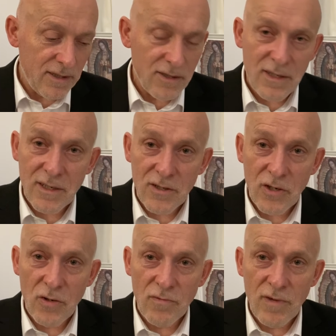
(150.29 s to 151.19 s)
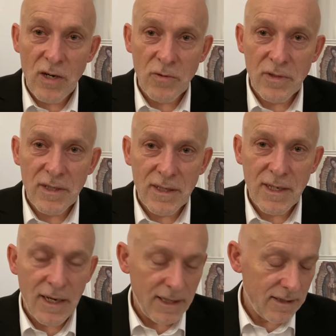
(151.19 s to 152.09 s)
because there's two roads to
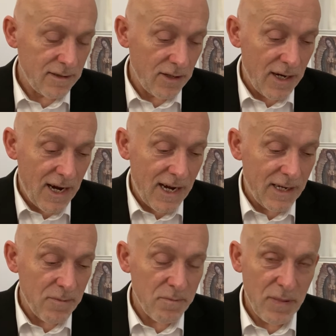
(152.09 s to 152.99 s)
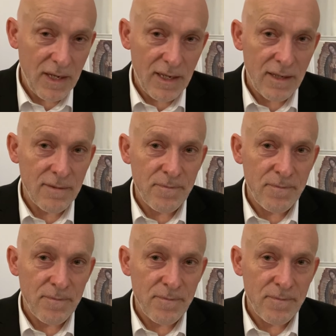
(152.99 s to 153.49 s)
take, so A and B.